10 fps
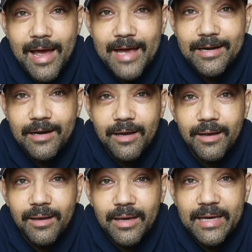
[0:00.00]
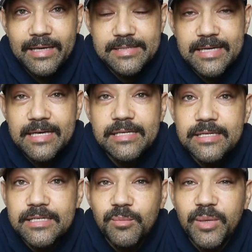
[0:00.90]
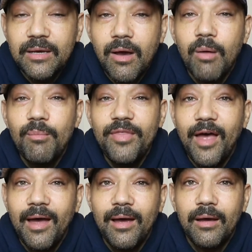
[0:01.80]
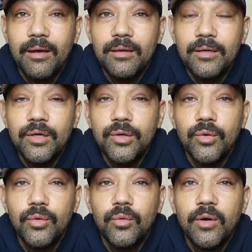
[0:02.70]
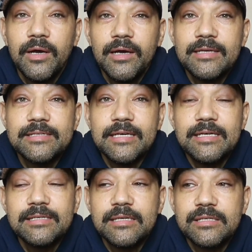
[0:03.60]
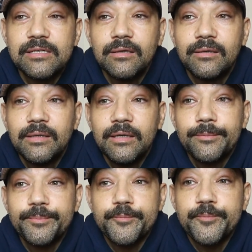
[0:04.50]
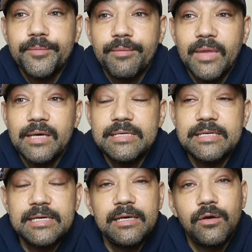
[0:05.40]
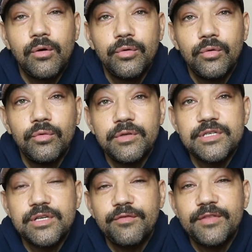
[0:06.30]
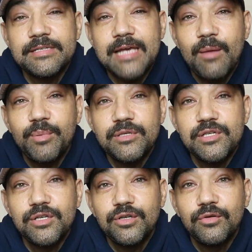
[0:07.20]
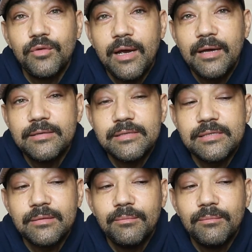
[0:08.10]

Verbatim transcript: and it's easy to become that you know it's easy to to take on all the stuff that's happened to you and